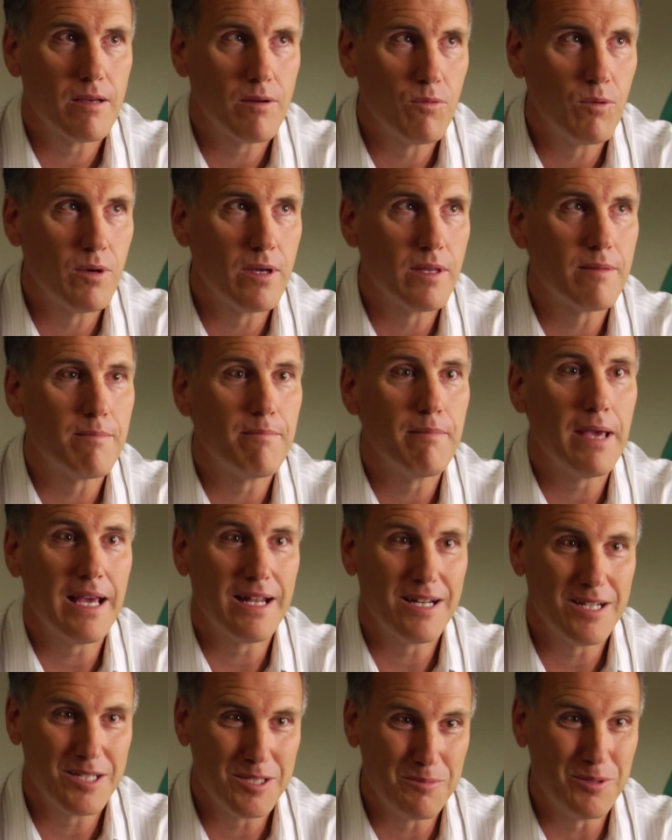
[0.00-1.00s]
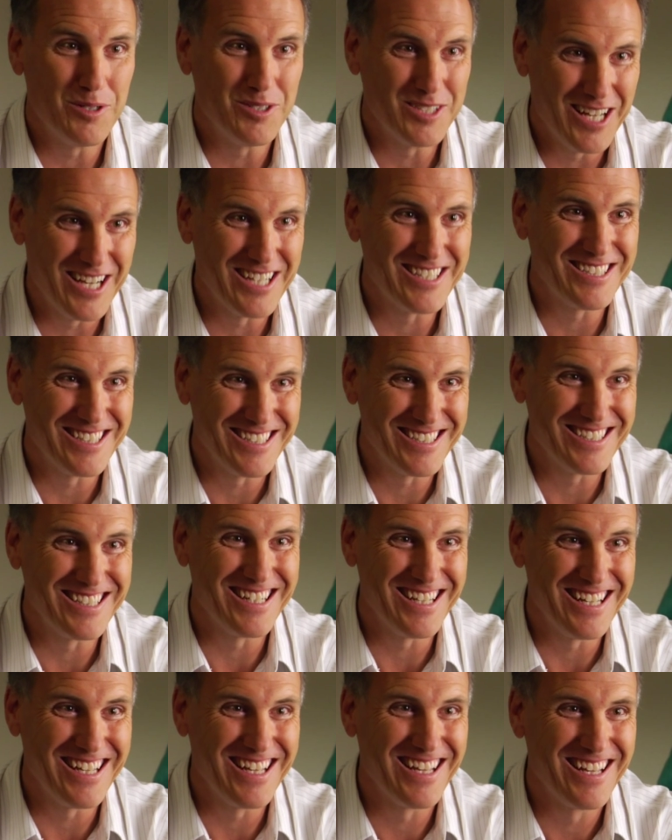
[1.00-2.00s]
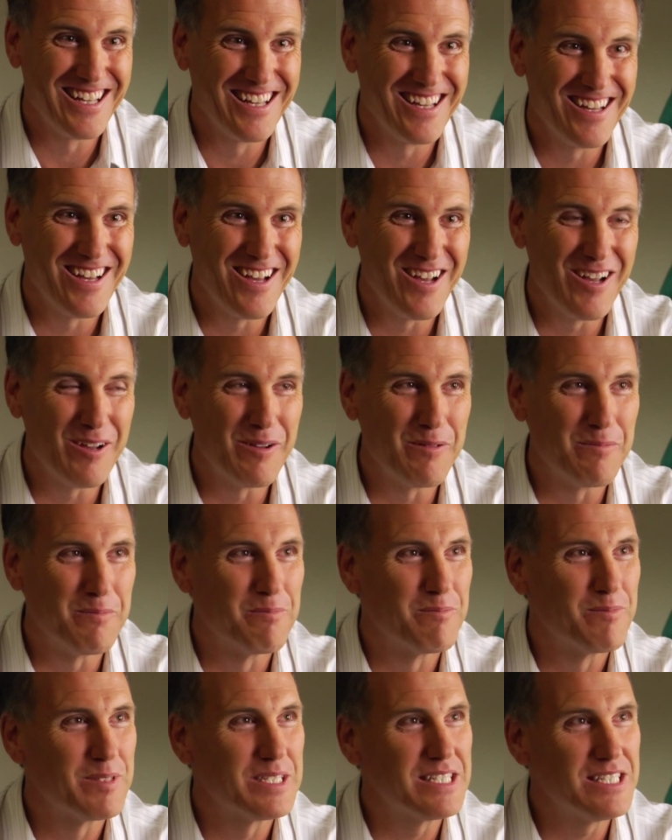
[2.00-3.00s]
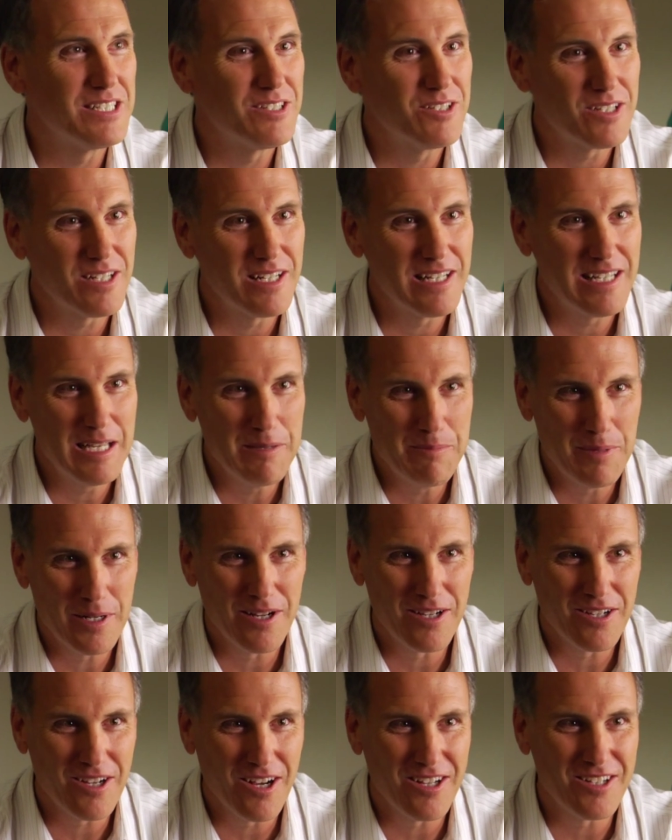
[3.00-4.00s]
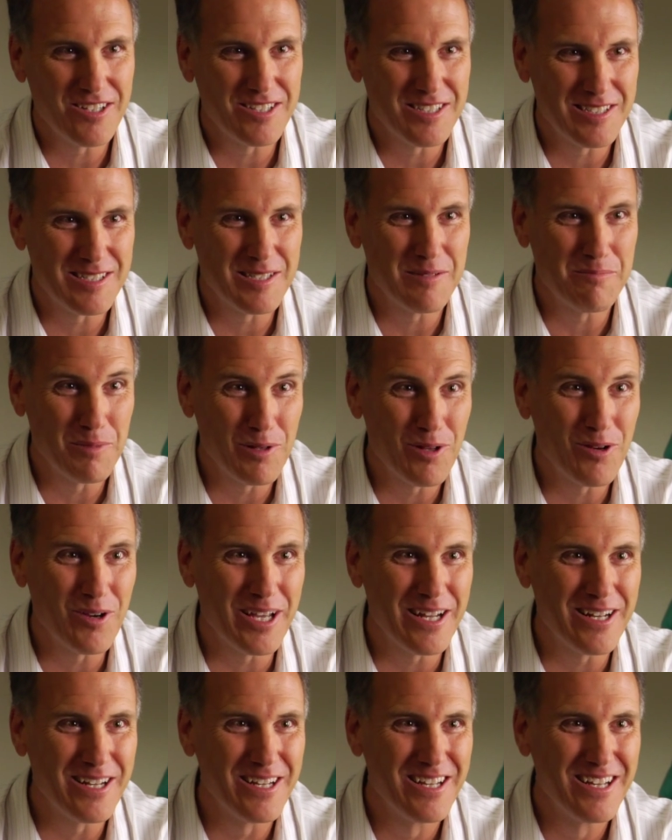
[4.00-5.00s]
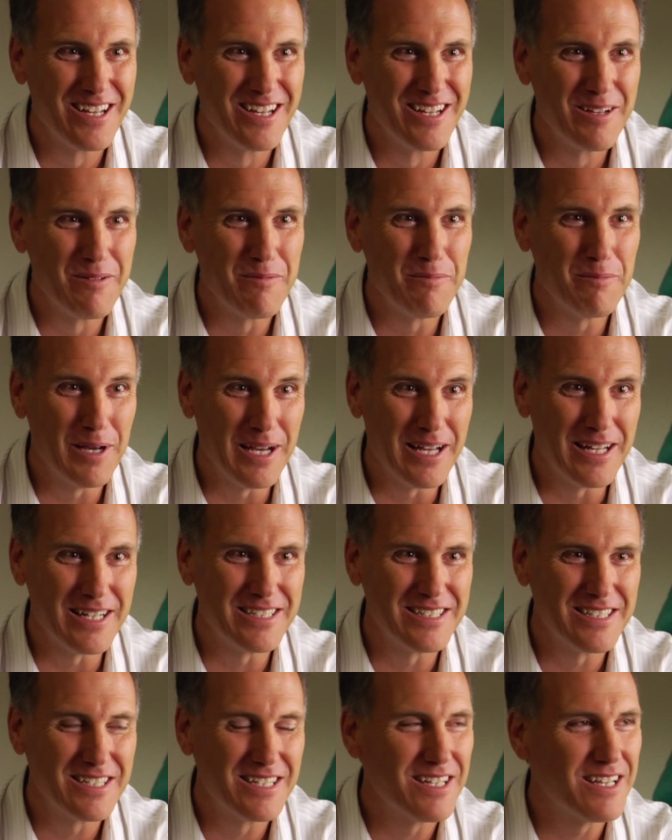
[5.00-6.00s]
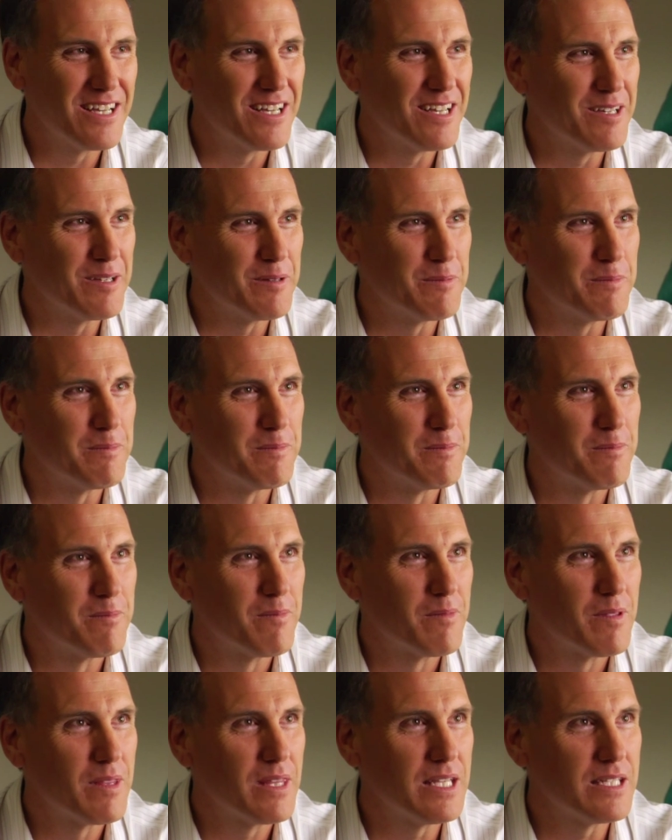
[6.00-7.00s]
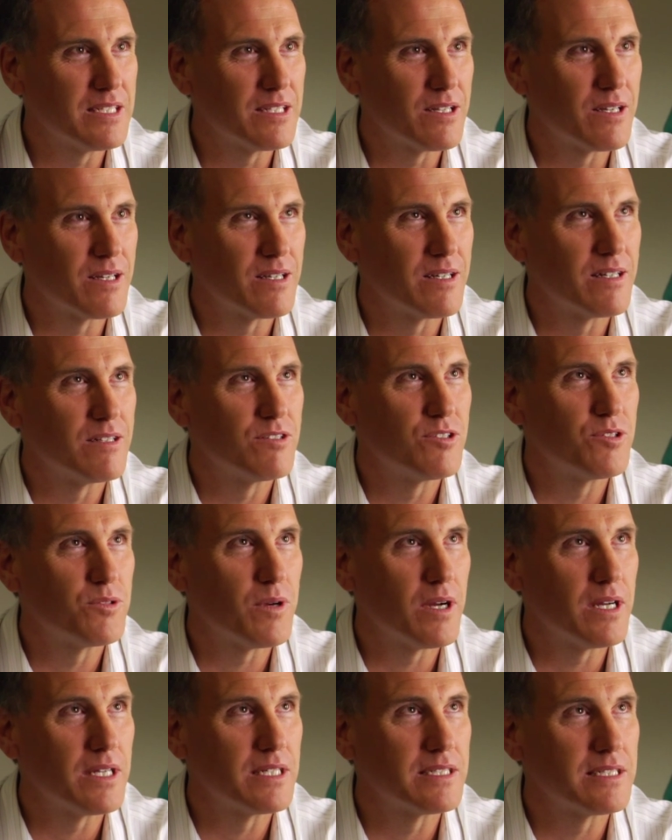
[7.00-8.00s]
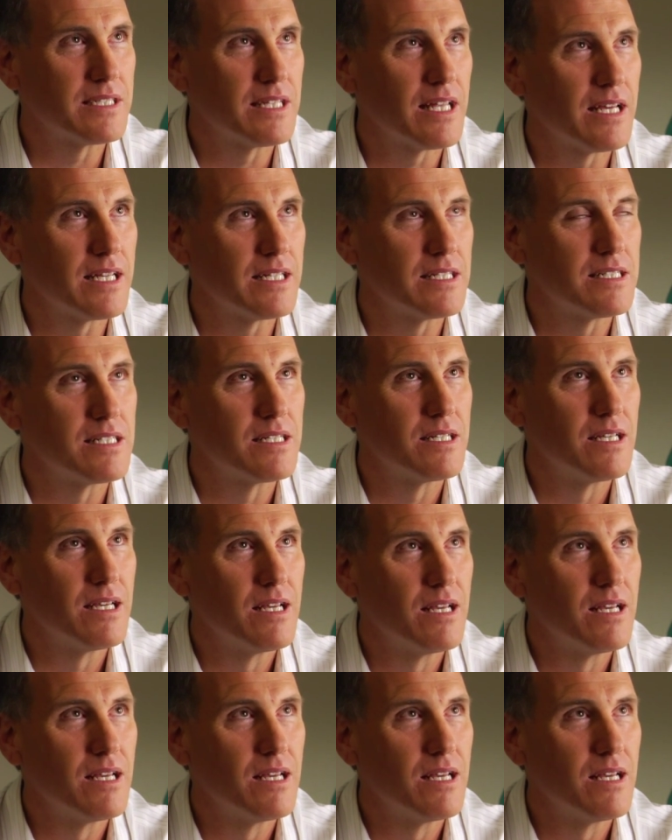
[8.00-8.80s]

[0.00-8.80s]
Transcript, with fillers: With manageable toxicity. Still going to keep an oncologist employed, but these are drugs that